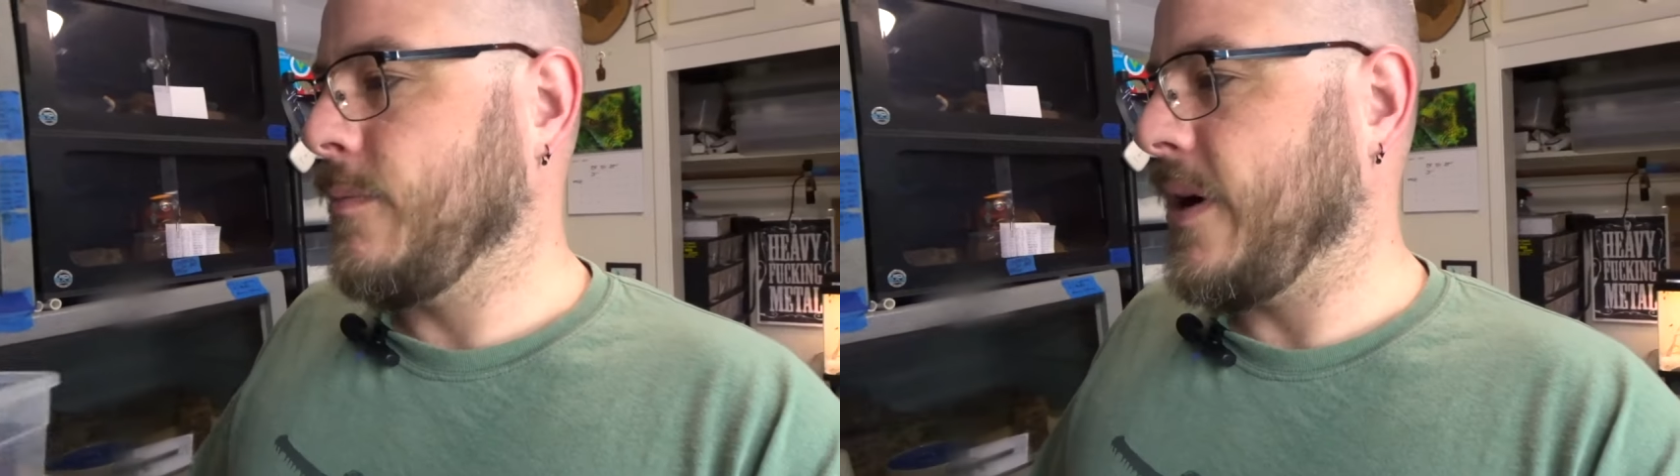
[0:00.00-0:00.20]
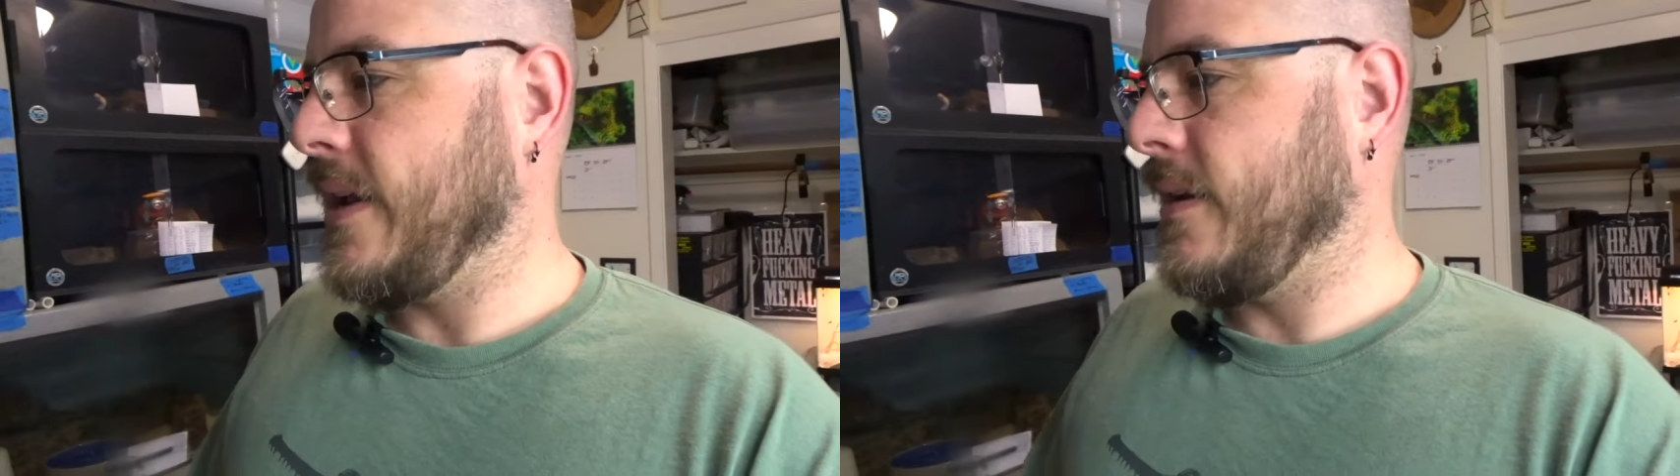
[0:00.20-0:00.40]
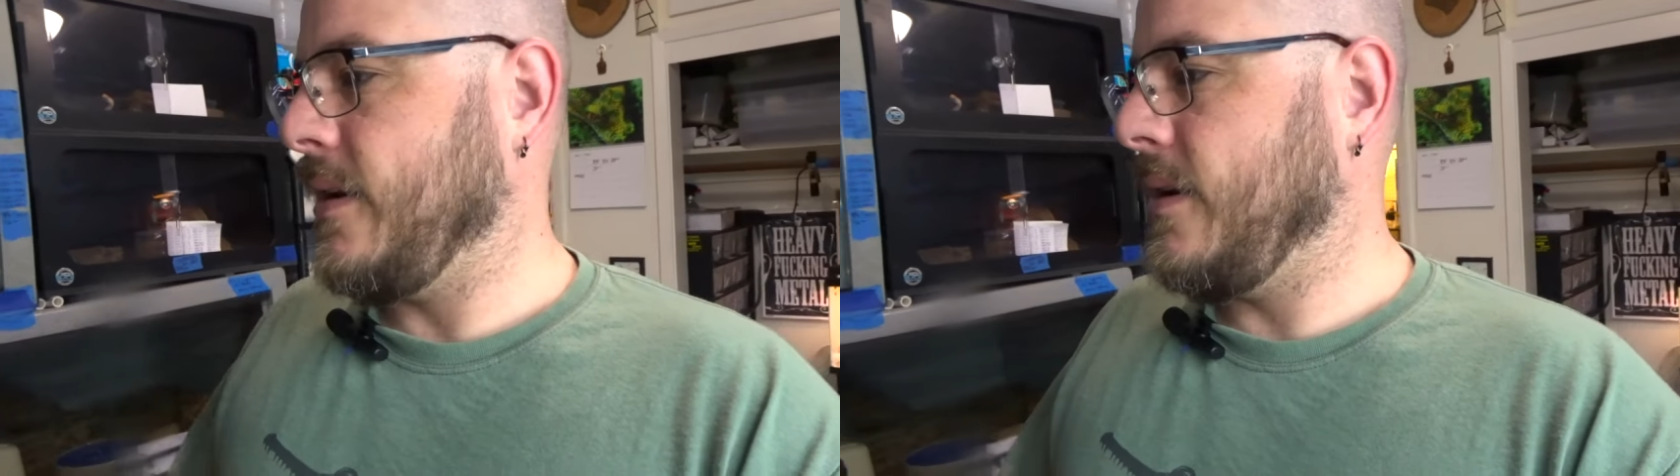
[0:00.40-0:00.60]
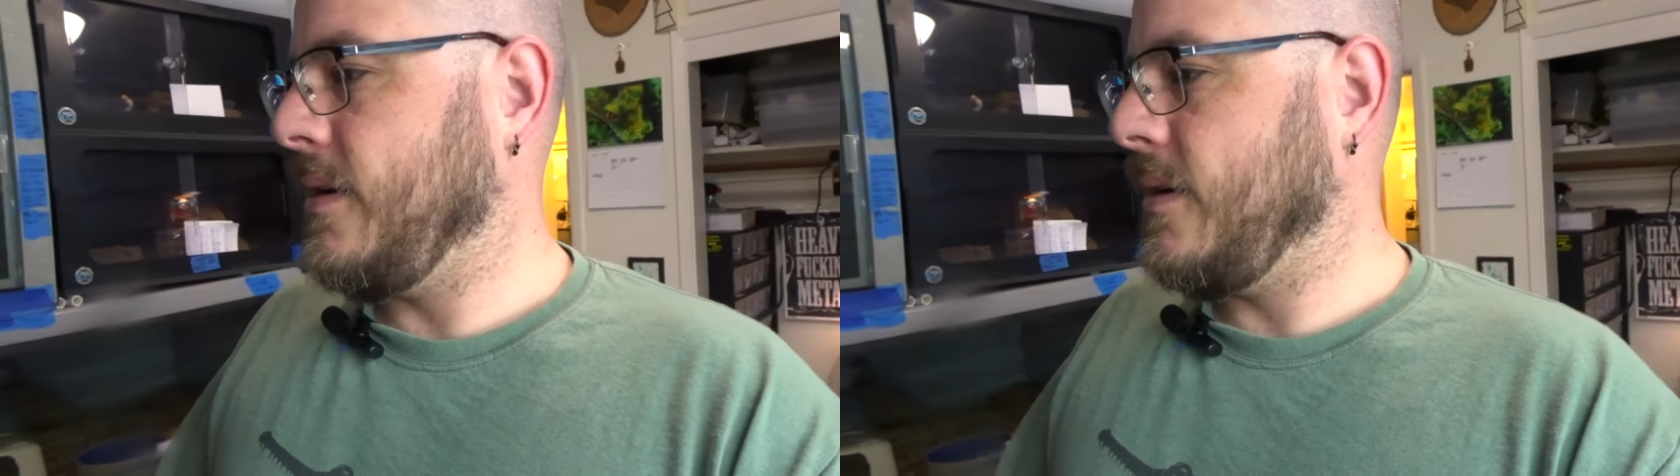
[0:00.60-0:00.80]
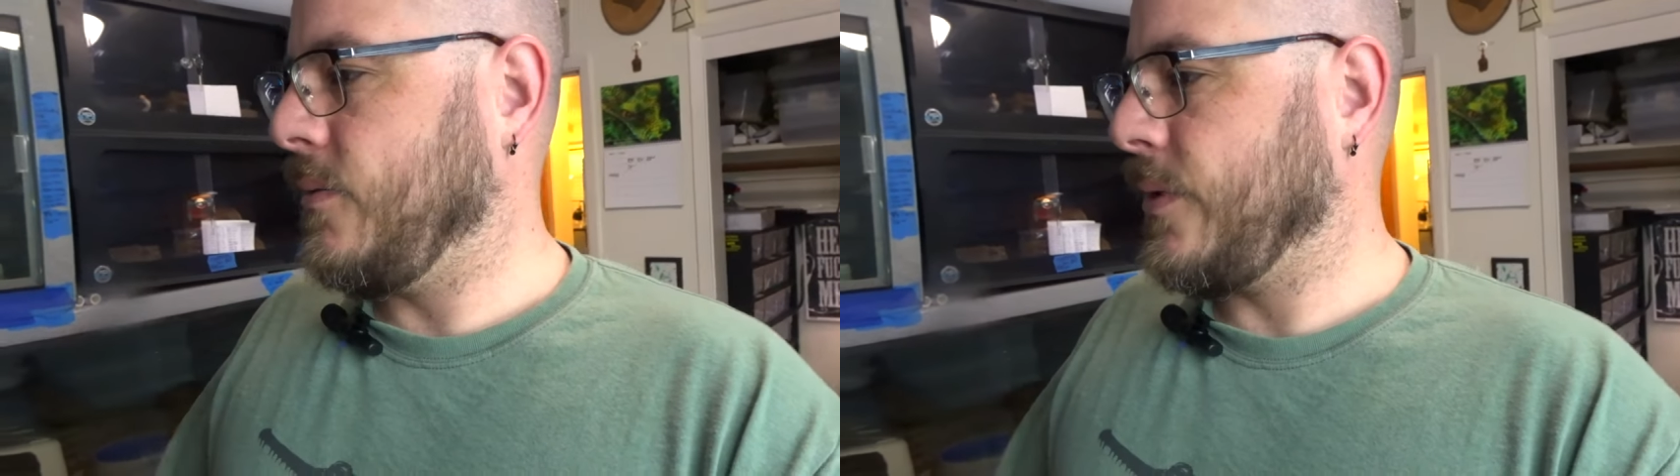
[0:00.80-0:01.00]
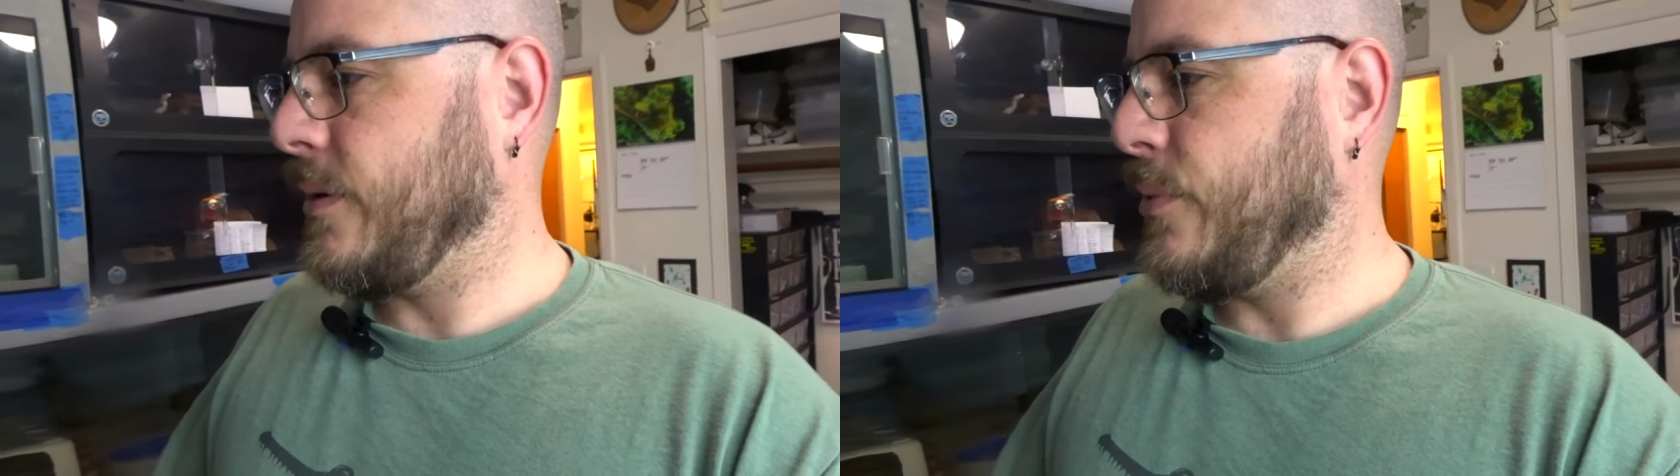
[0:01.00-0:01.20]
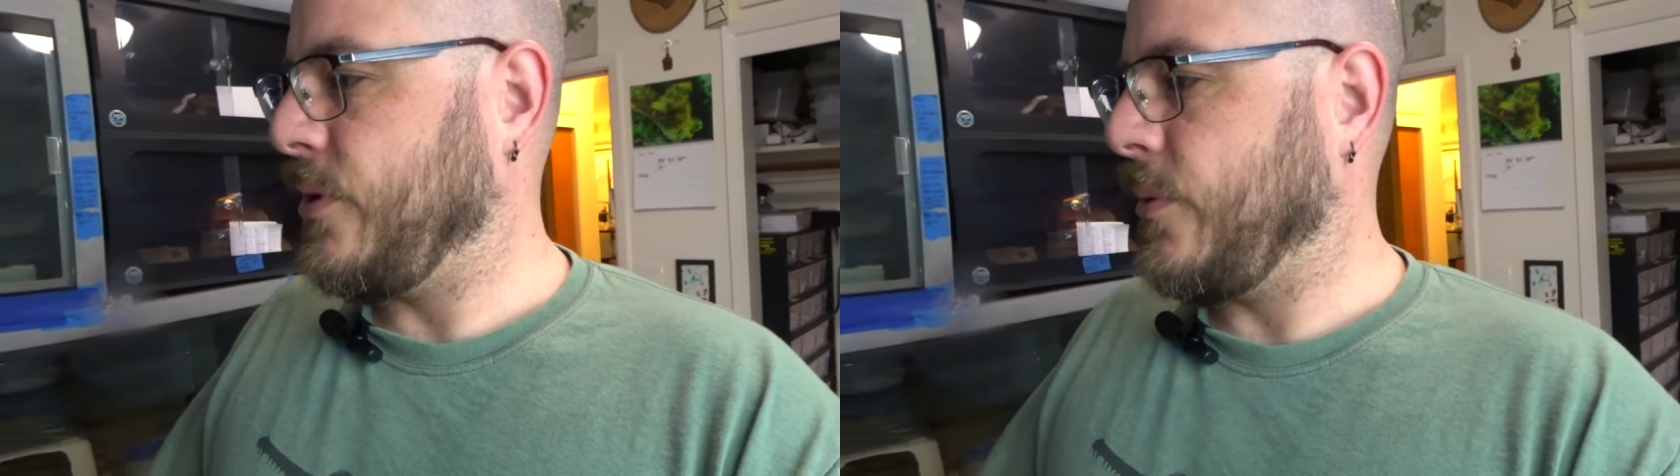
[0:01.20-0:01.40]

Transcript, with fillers: But we're gonna put her